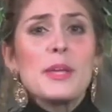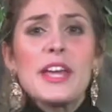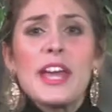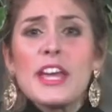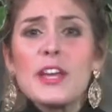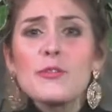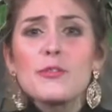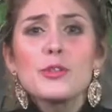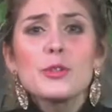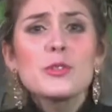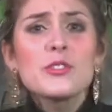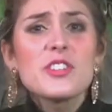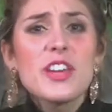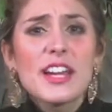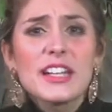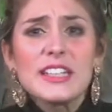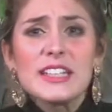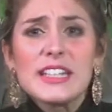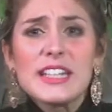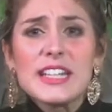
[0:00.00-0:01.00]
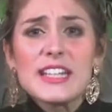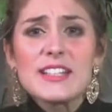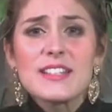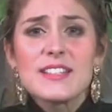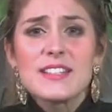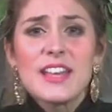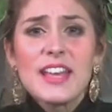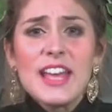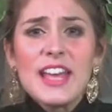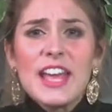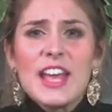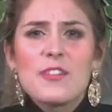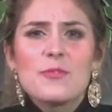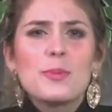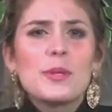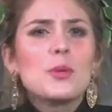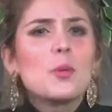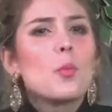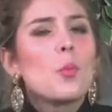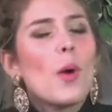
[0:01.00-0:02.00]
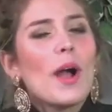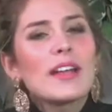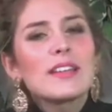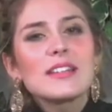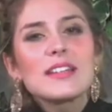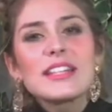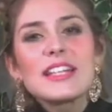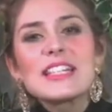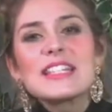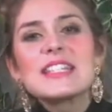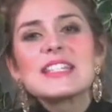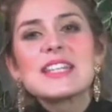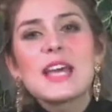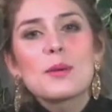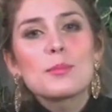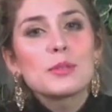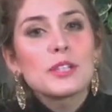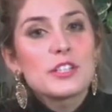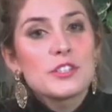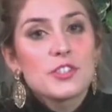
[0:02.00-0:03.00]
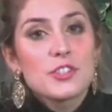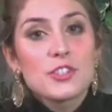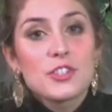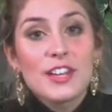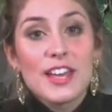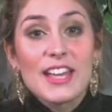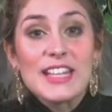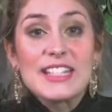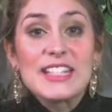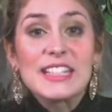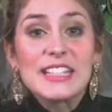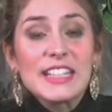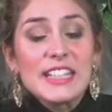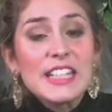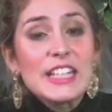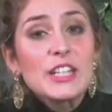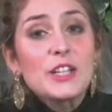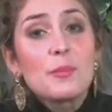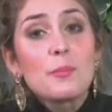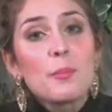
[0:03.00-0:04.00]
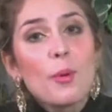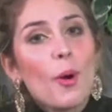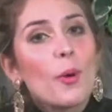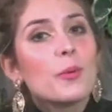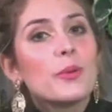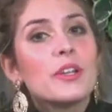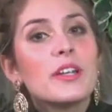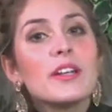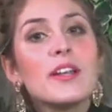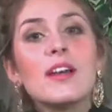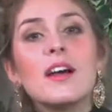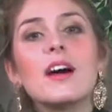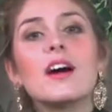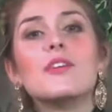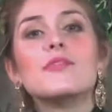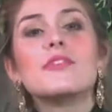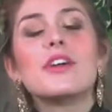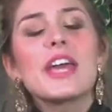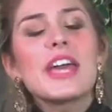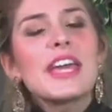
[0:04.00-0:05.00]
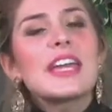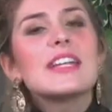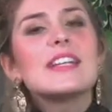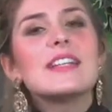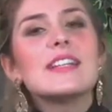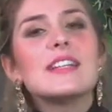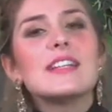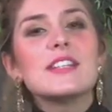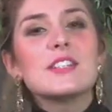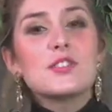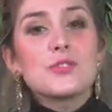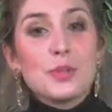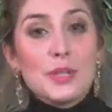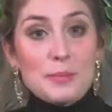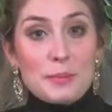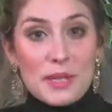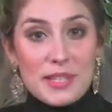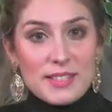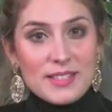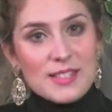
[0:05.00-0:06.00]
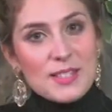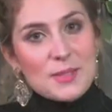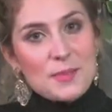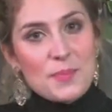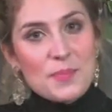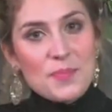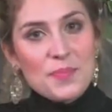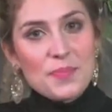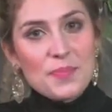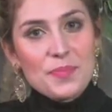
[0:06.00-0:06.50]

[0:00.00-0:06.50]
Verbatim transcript: Behavioral techniques have been widely established as a key component of ADD treatments.